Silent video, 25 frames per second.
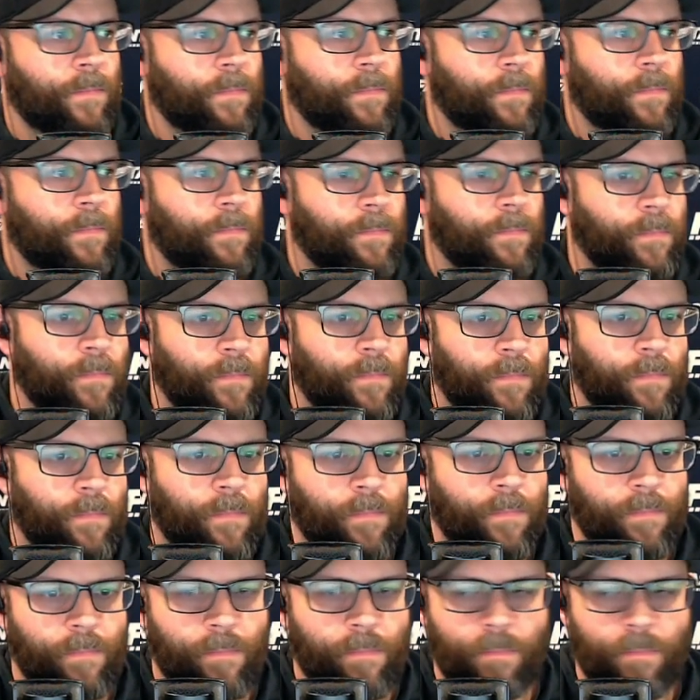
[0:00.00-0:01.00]

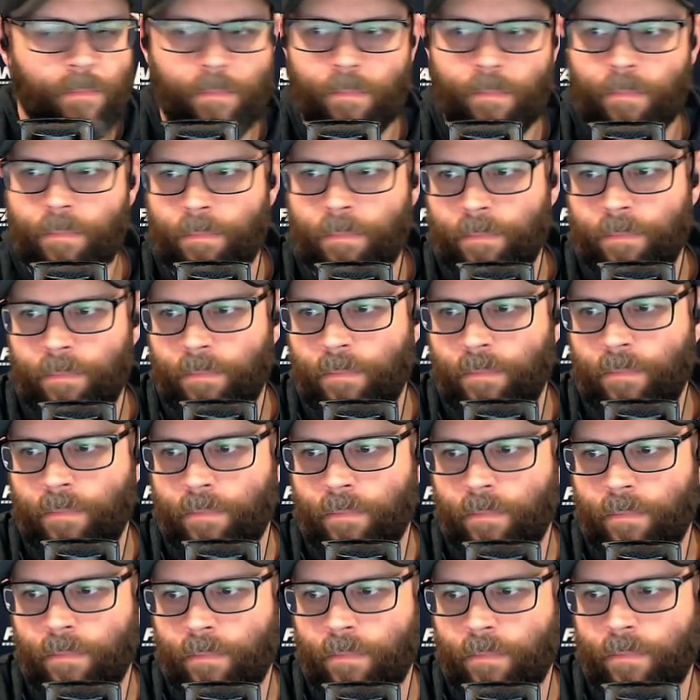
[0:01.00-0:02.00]

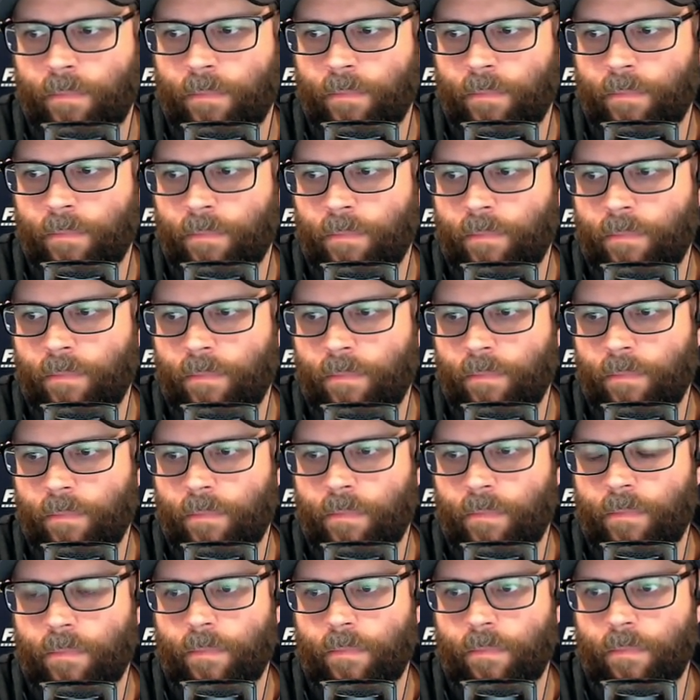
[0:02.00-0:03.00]

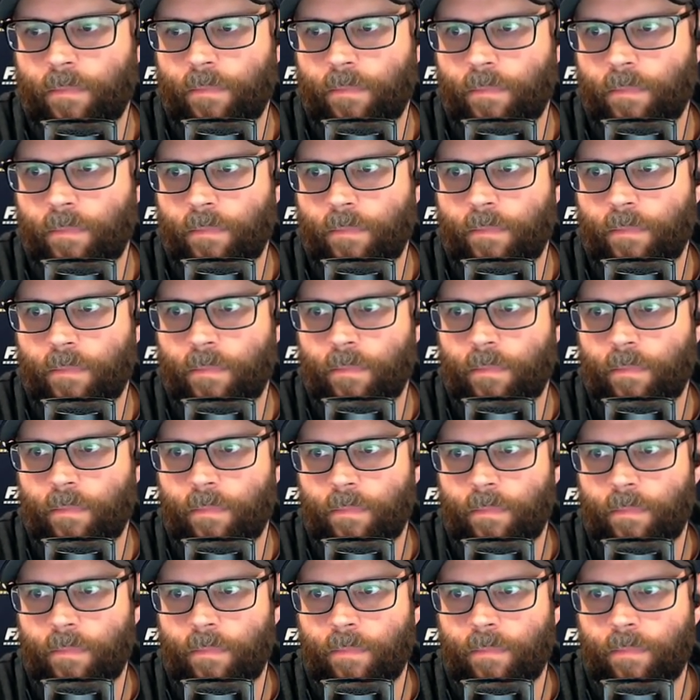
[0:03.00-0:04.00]

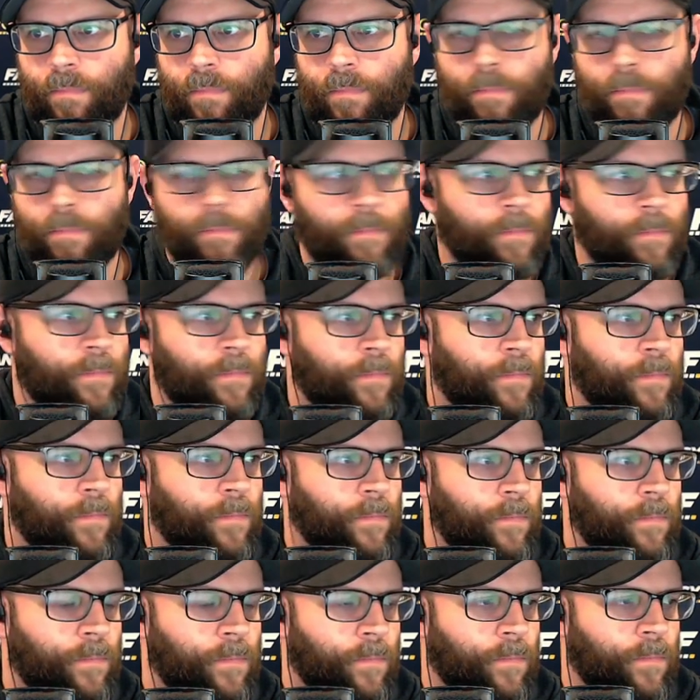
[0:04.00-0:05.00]

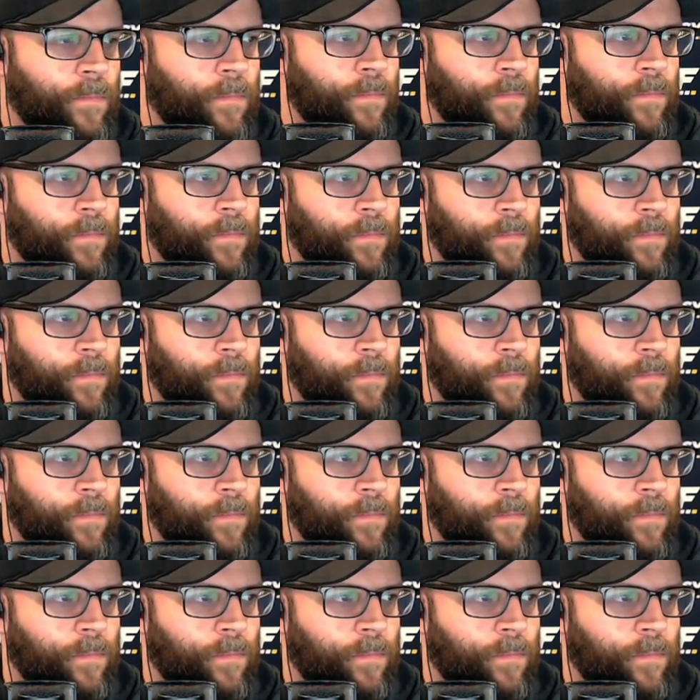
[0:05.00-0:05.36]
This person isn't speaking.